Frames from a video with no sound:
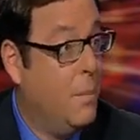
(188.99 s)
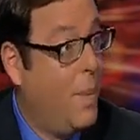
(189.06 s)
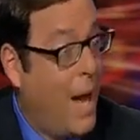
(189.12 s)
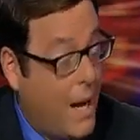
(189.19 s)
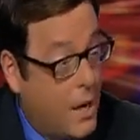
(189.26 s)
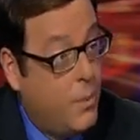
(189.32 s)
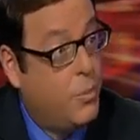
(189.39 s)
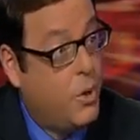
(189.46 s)

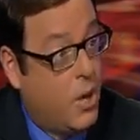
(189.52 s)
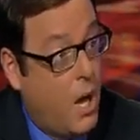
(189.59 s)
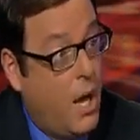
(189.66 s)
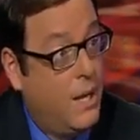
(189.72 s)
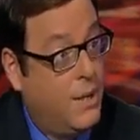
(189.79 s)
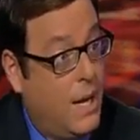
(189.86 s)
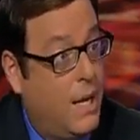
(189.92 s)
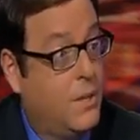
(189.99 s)
Back up your
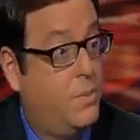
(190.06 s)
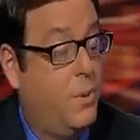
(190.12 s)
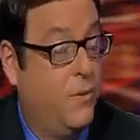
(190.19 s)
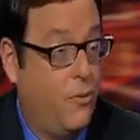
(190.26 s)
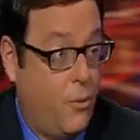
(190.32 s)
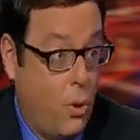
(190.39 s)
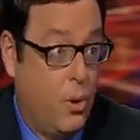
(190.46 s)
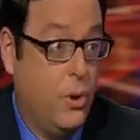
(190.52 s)
contacts
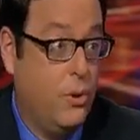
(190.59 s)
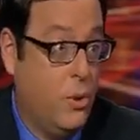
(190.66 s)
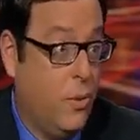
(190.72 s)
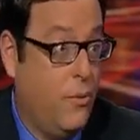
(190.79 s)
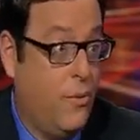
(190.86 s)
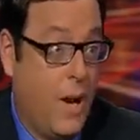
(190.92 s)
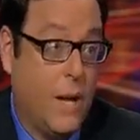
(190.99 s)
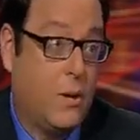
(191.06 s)
before you
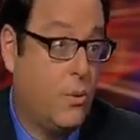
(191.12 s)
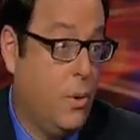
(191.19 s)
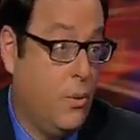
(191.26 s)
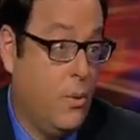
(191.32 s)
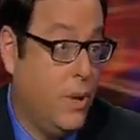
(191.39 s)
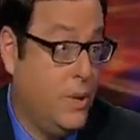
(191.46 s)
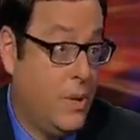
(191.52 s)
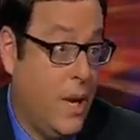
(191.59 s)
do a factory
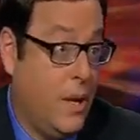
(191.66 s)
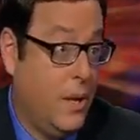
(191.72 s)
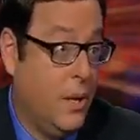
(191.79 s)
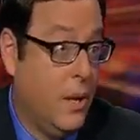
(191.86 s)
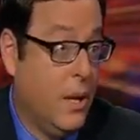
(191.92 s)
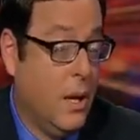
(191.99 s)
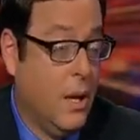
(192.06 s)
reset.